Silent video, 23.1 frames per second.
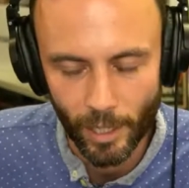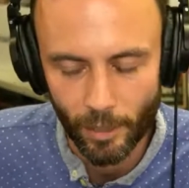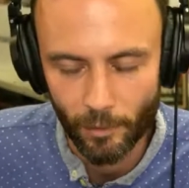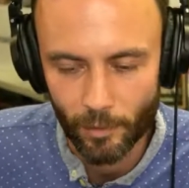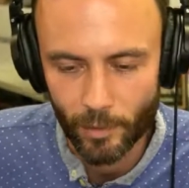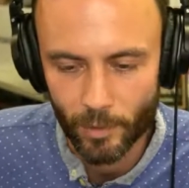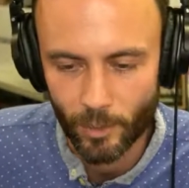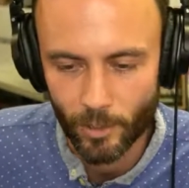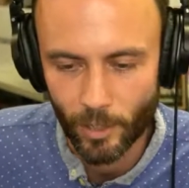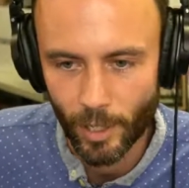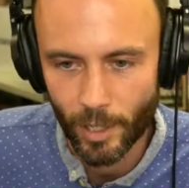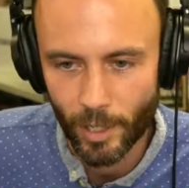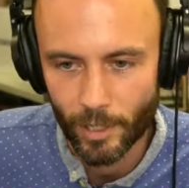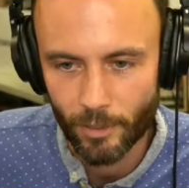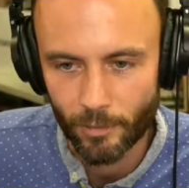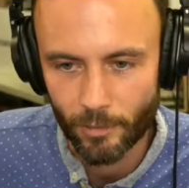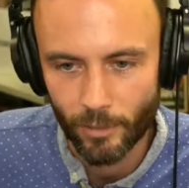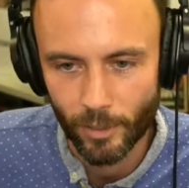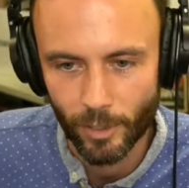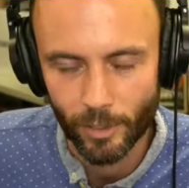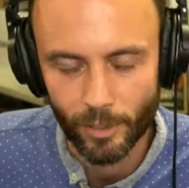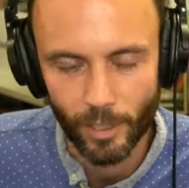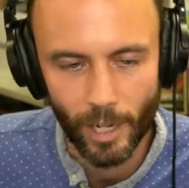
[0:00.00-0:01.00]
I was trying to
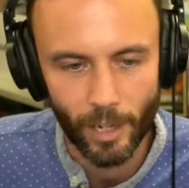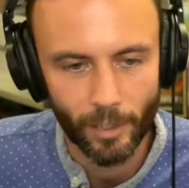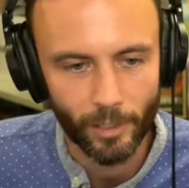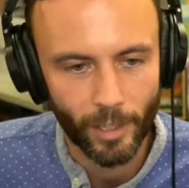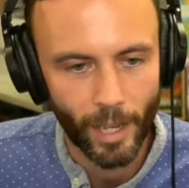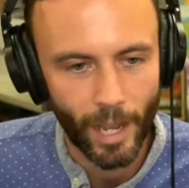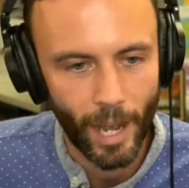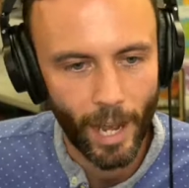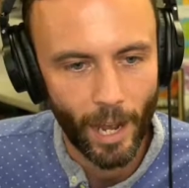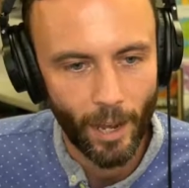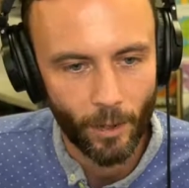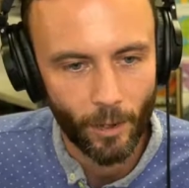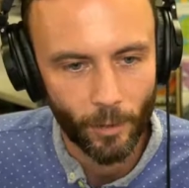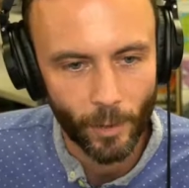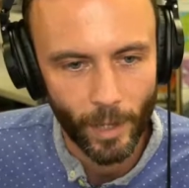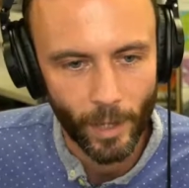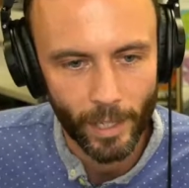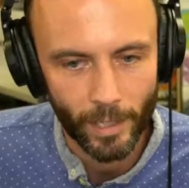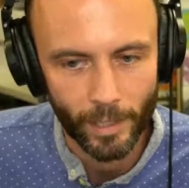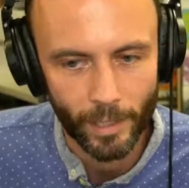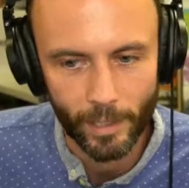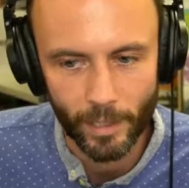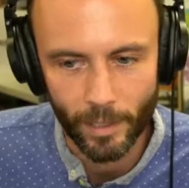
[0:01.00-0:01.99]
figure out how
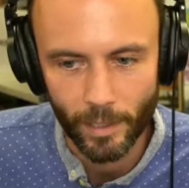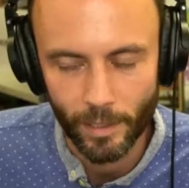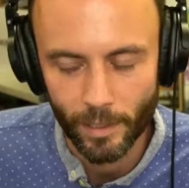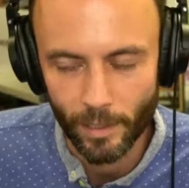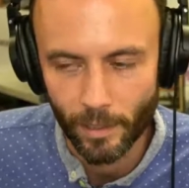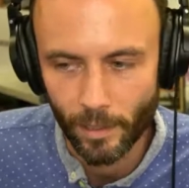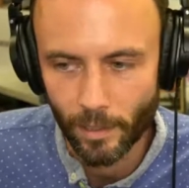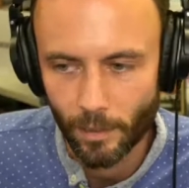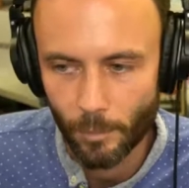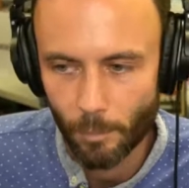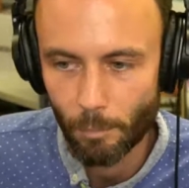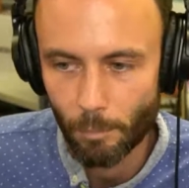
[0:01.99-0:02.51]
I can